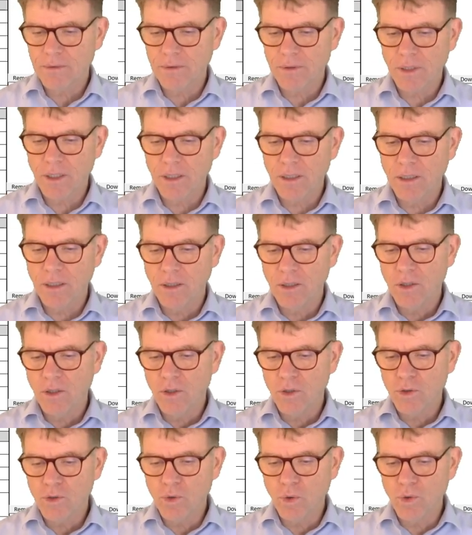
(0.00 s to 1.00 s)
Okay,
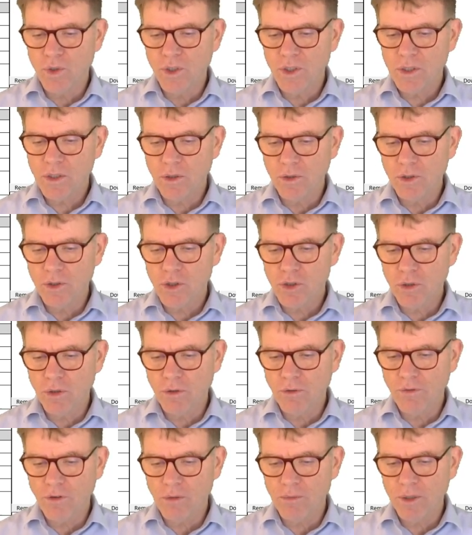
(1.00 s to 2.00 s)
so this conditional
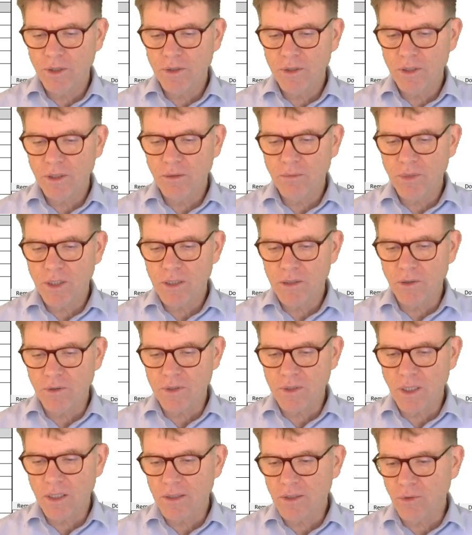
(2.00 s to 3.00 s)
formatting based on
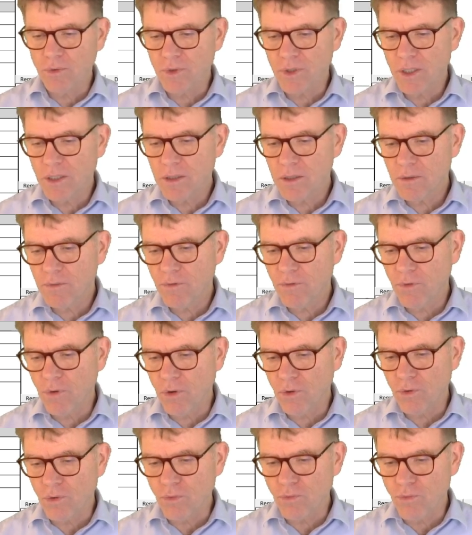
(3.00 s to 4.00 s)
sales contents
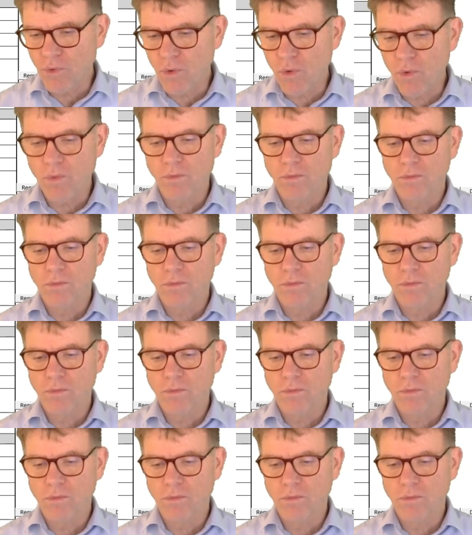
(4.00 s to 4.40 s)
for the row.